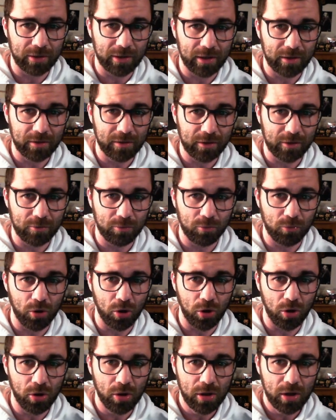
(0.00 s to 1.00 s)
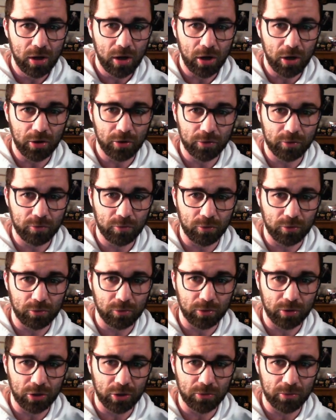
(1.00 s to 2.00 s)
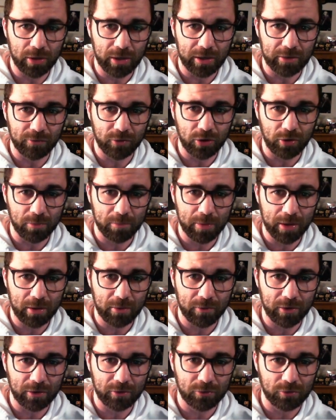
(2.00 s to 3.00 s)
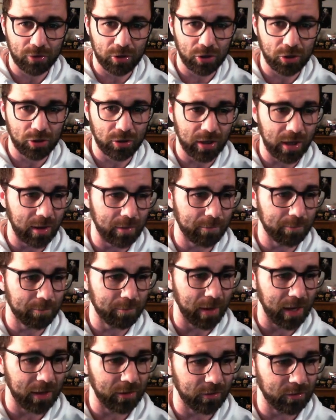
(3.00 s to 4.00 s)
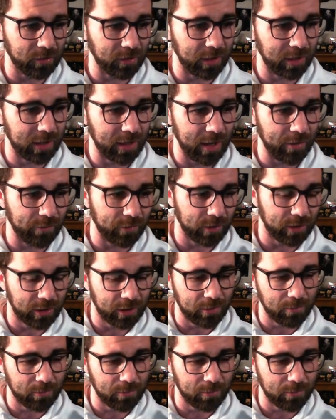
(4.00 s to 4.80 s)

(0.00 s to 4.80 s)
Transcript: This is what our squad would look like if we just pick without restriction and best 11 at the